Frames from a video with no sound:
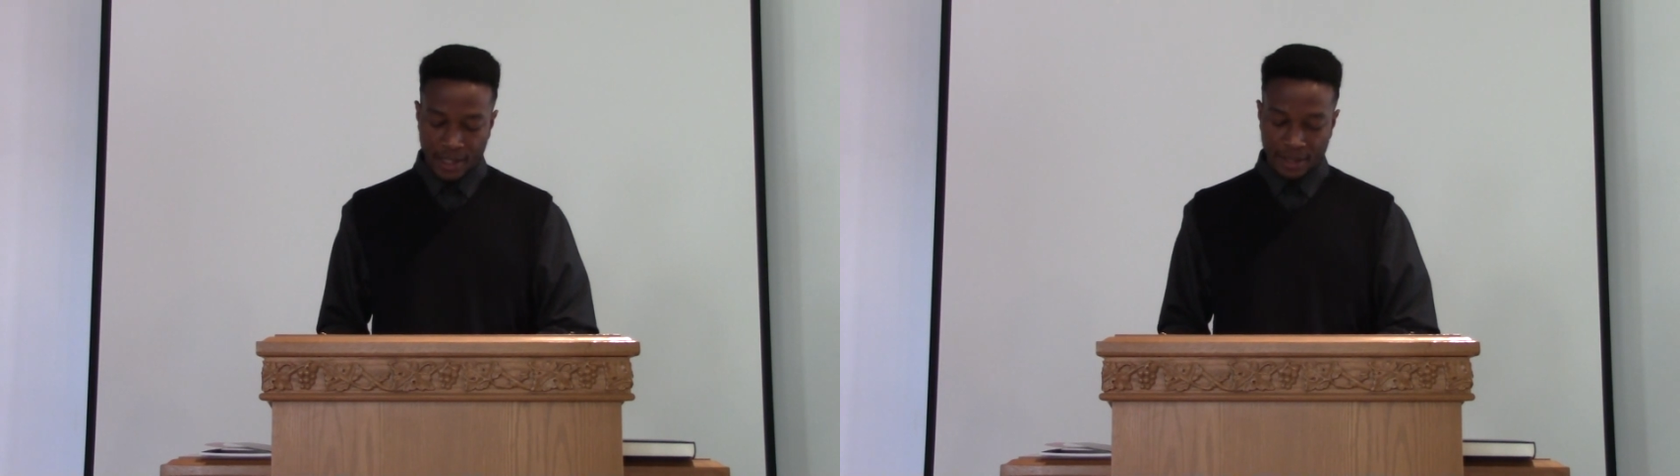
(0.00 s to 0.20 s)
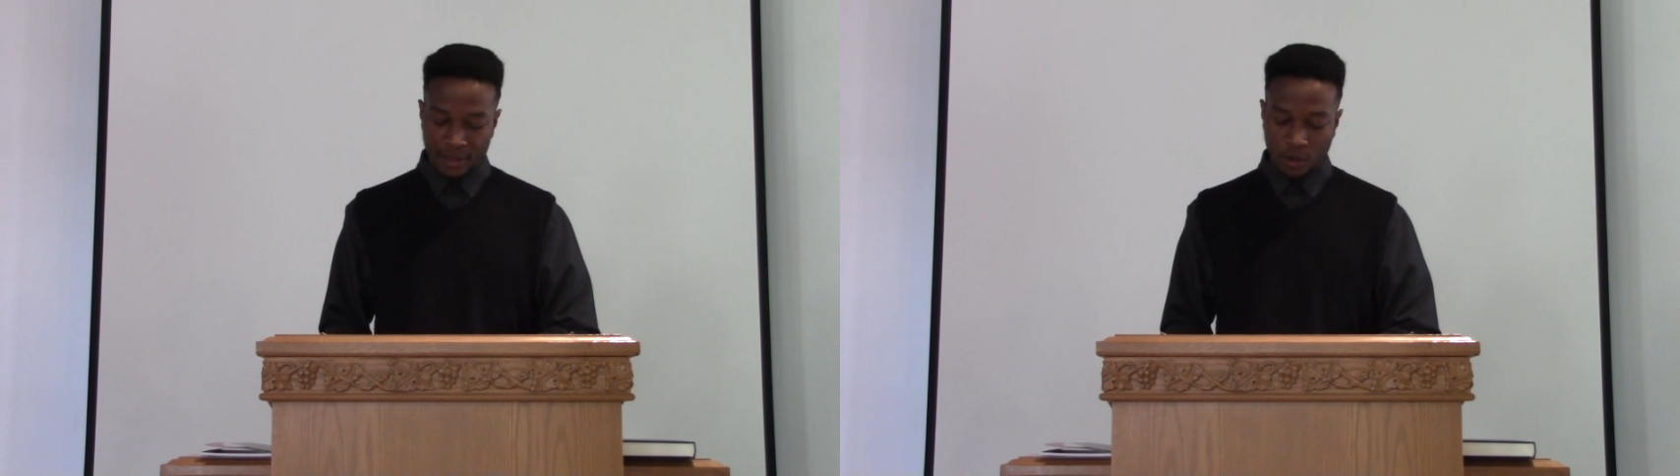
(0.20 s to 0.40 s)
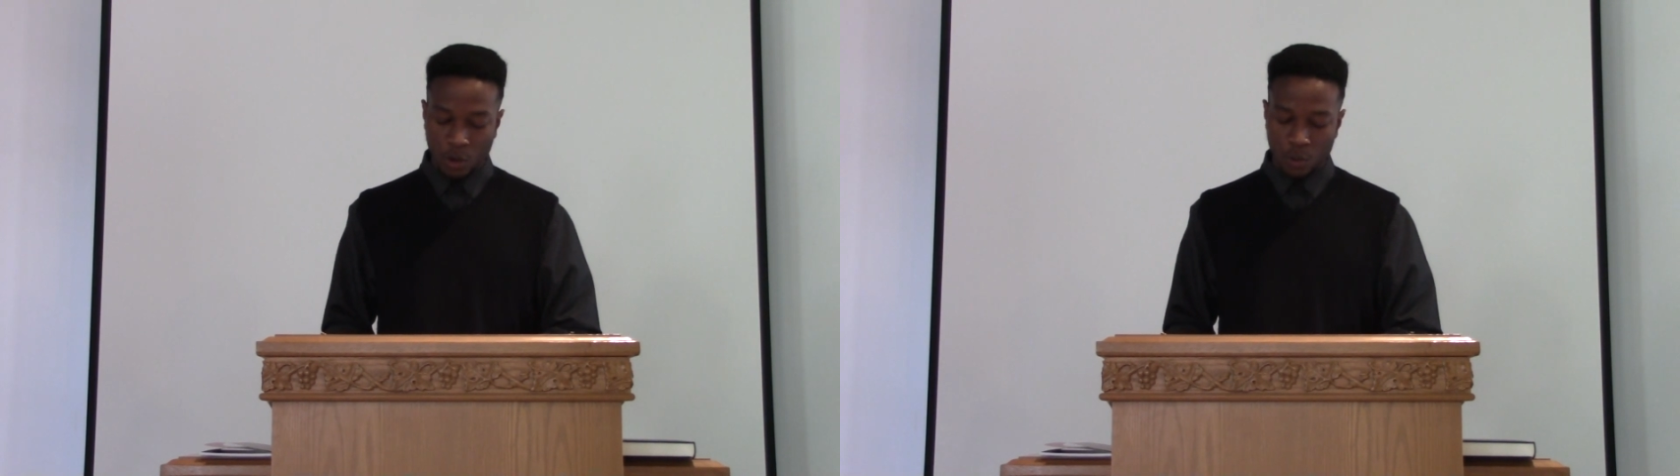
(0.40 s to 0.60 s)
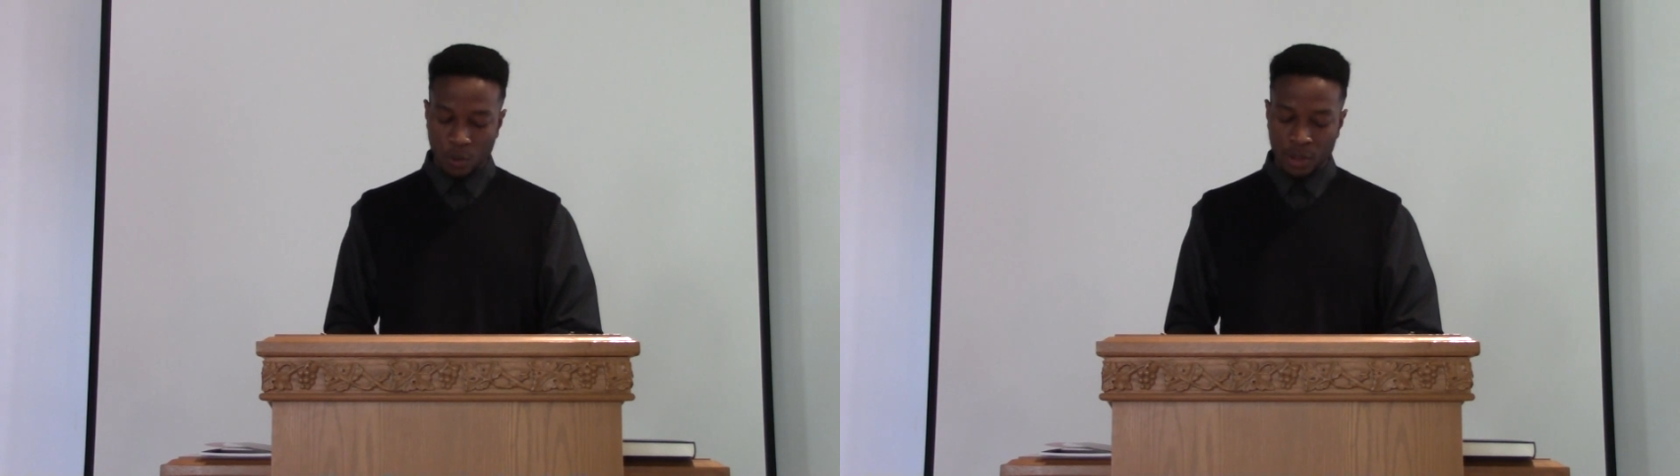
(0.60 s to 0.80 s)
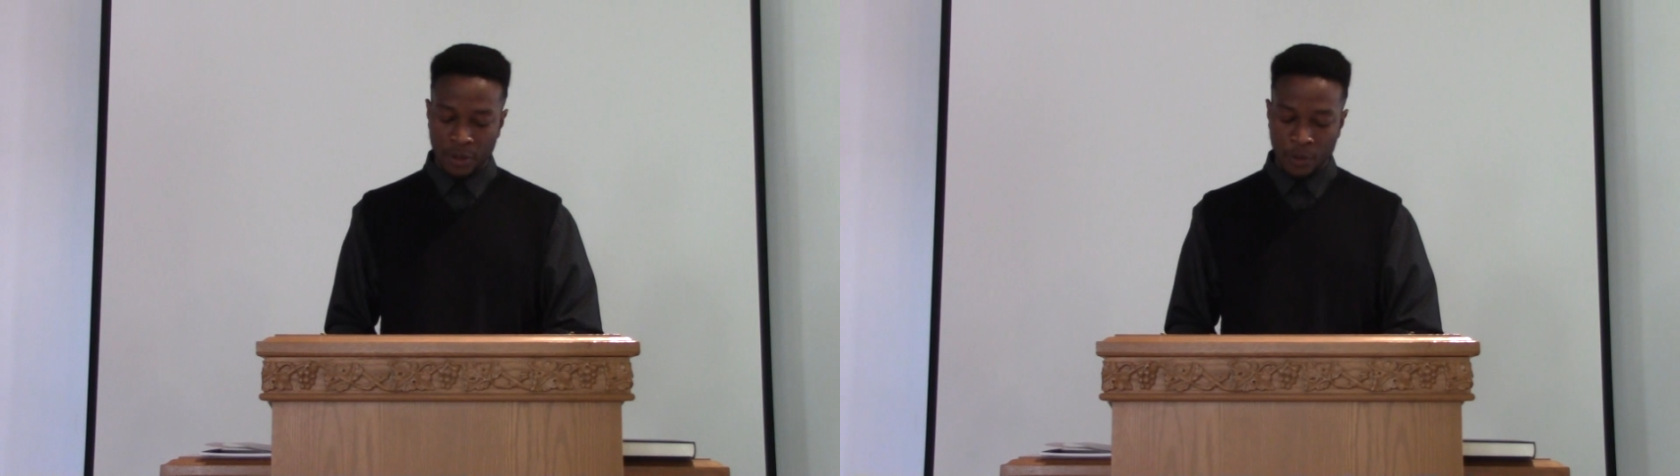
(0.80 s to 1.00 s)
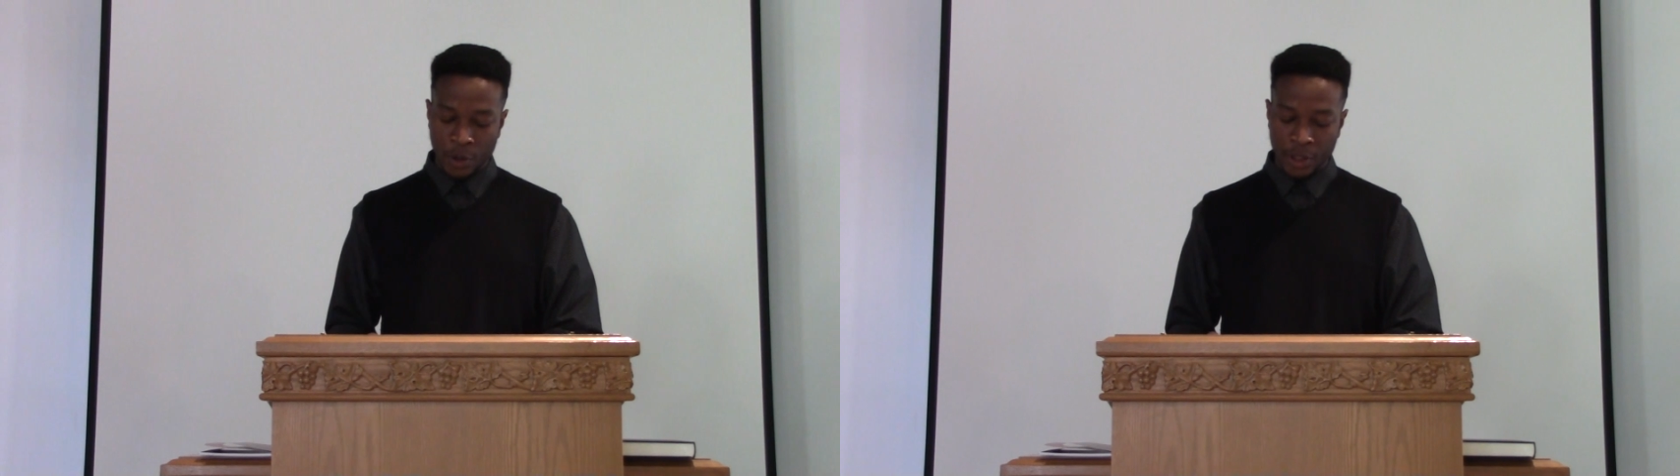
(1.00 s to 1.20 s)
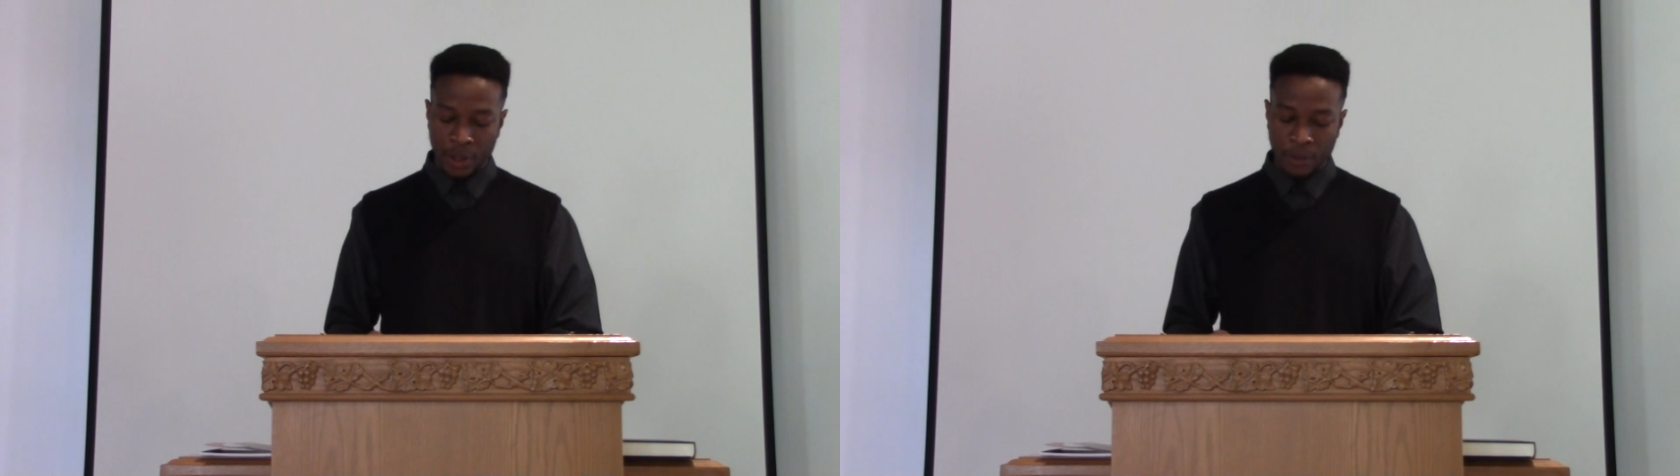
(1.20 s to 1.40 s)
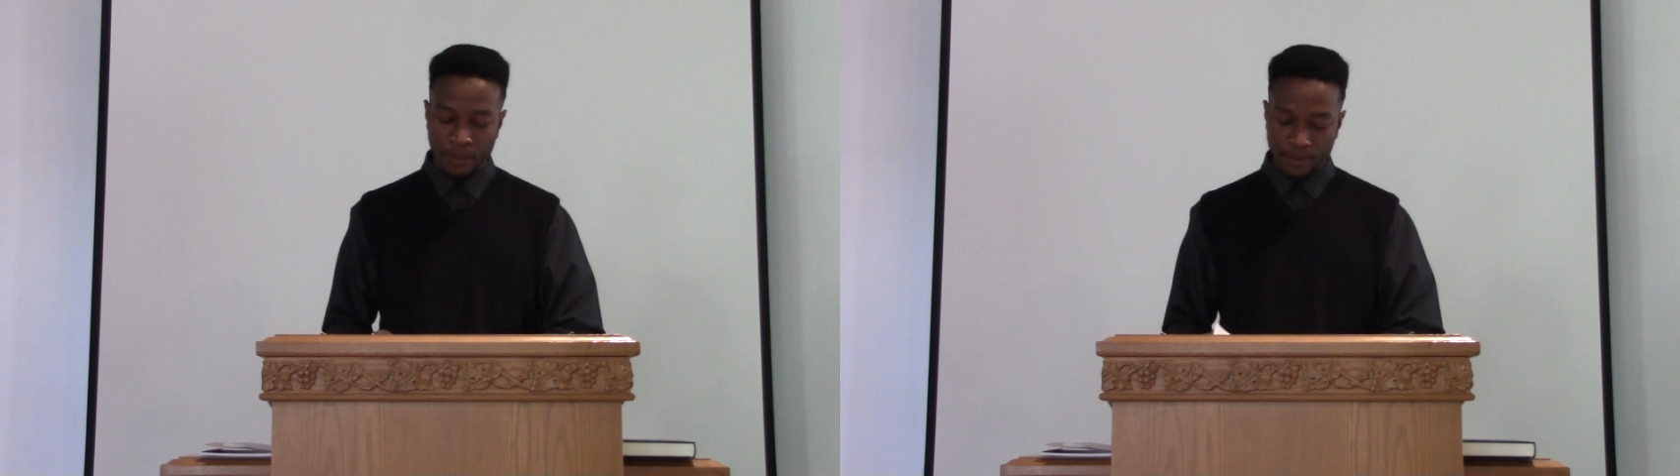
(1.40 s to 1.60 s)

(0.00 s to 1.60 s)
and the Lord will reward you.